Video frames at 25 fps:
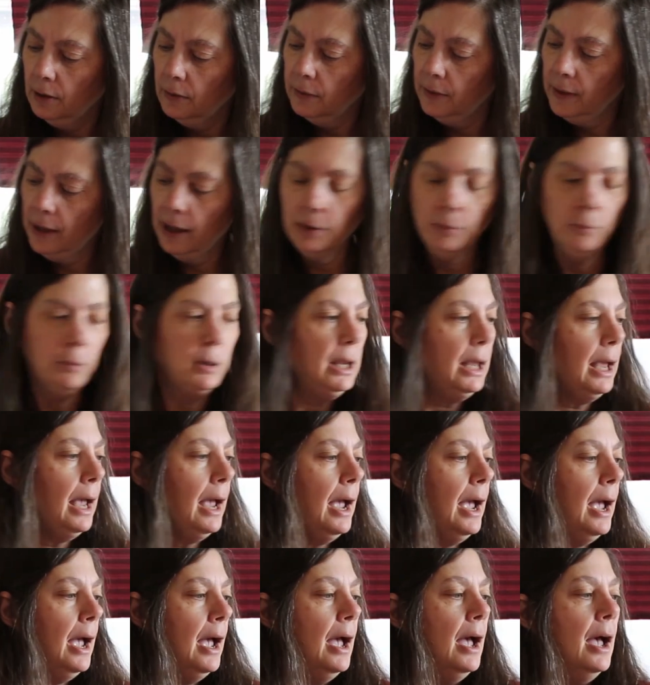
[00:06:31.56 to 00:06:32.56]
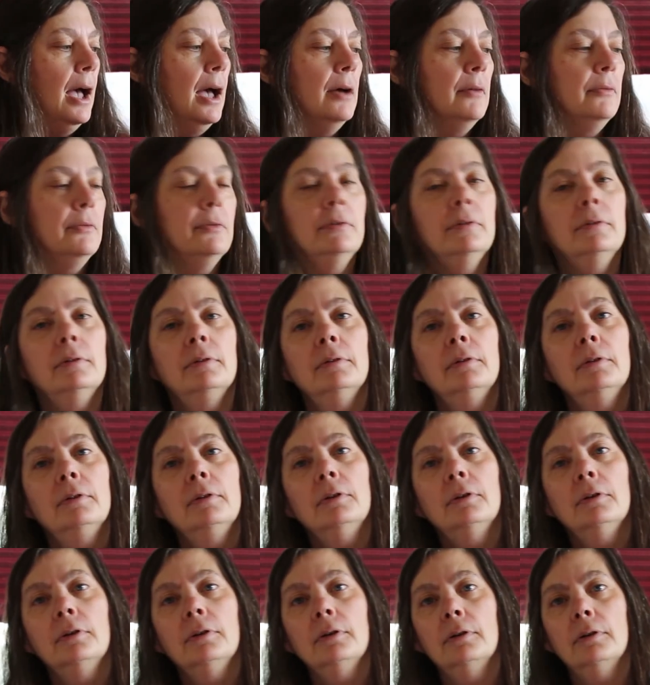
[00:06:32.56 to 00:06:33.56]
Then we have,
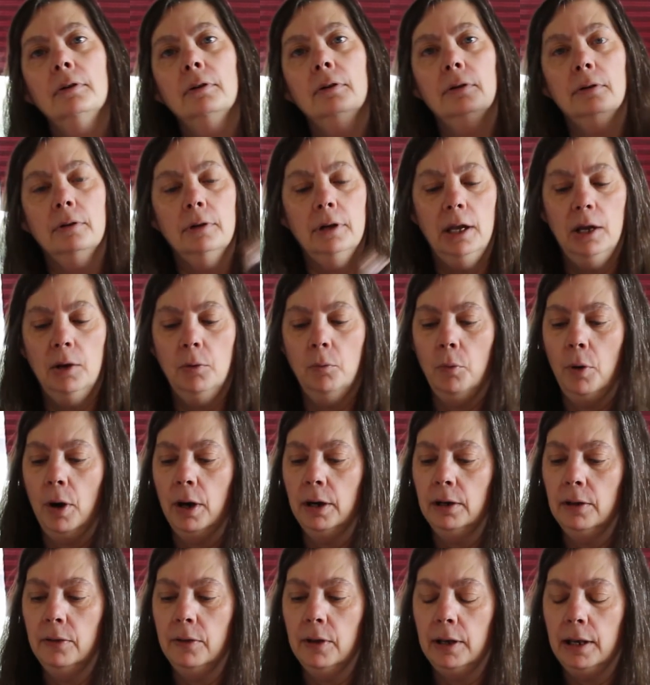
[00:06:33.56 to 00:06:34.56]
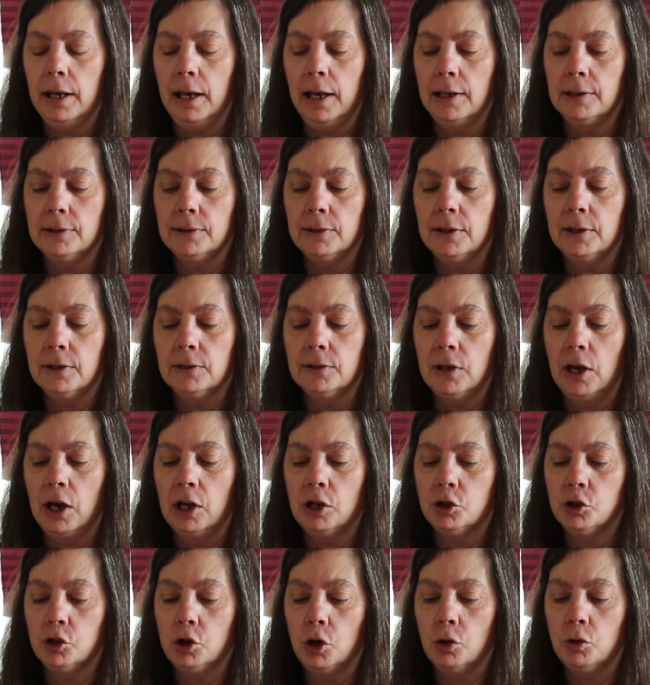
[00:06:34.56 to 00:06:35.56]
in one of the cases,
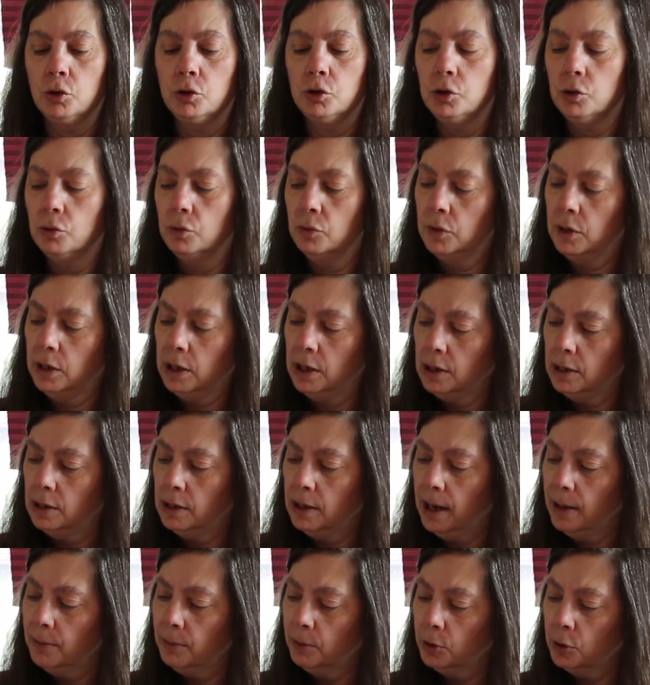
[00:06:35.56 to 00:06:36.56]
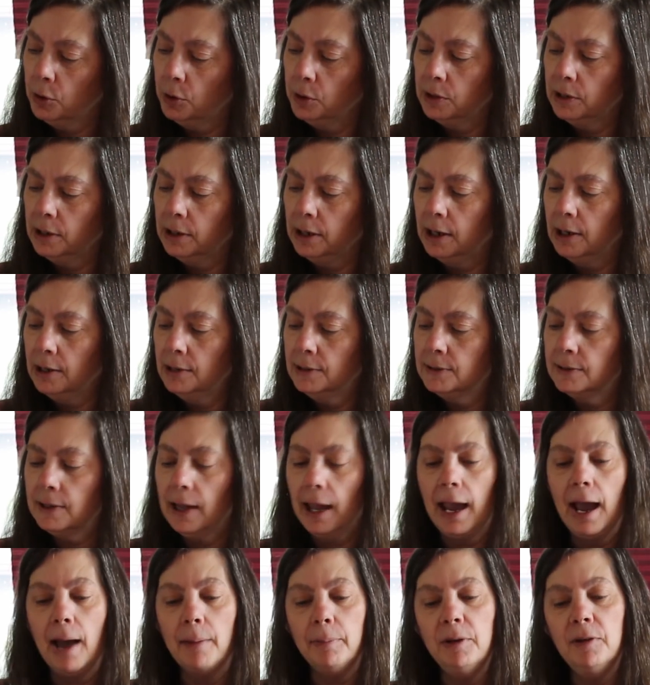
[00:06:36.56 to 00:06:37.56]
I showed you the Neighborhood Kids,
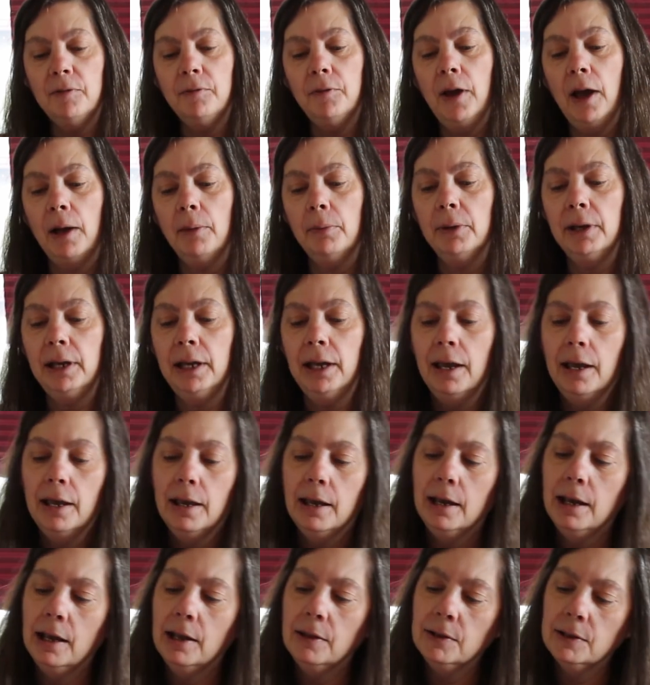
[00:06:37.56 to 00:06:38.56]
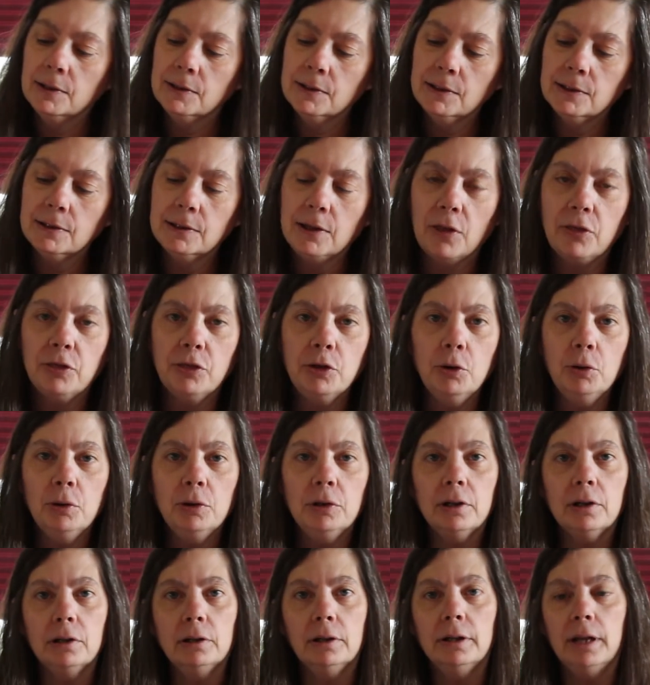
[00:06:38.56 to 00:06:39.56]
the Happy Family, and this is the
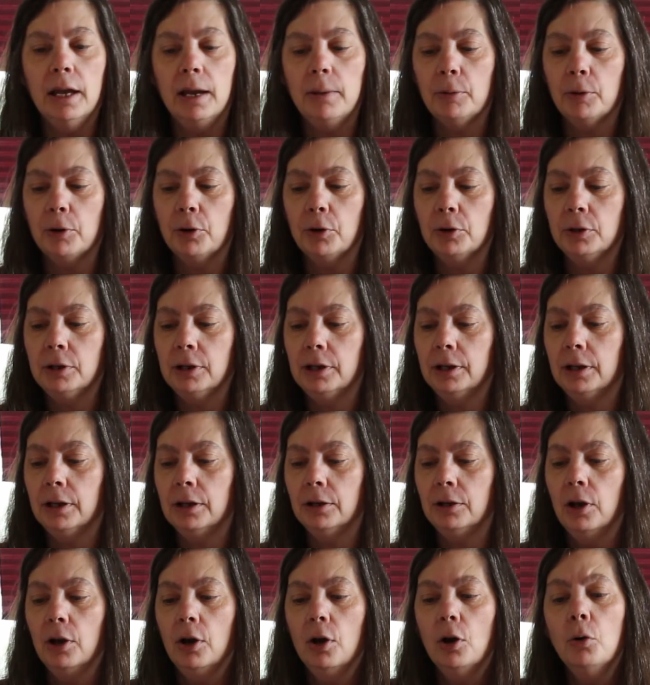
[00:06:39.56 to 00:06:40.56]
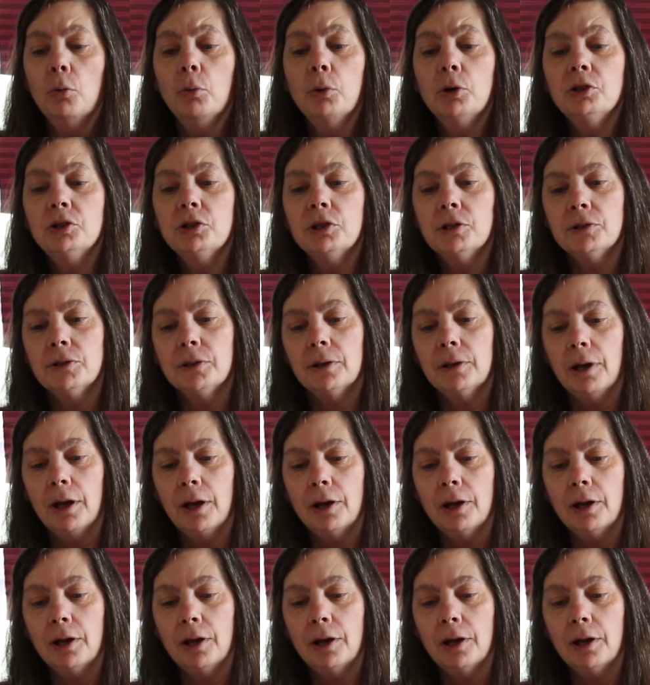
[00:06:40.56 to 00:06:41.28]
third little Neighborhood Kid, which is an